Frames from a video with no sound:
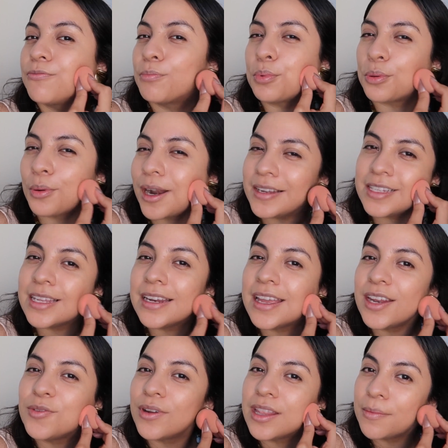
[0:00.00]
press it
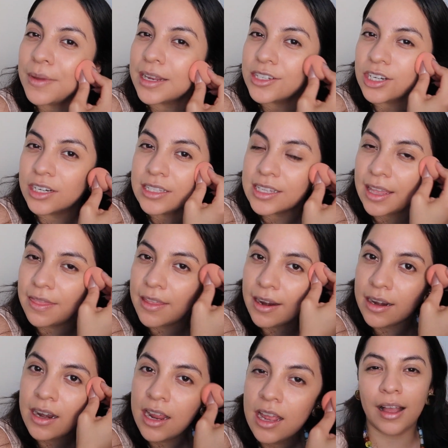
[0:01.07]
in, really make sure it's in
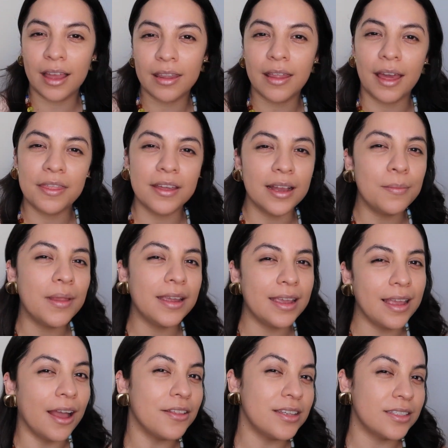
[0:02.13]
there. I think I'm
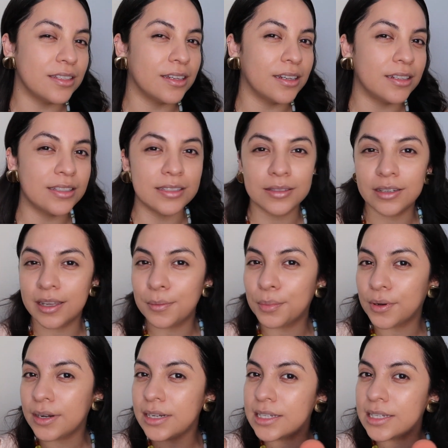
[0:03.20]
liking how this looks, looking pretty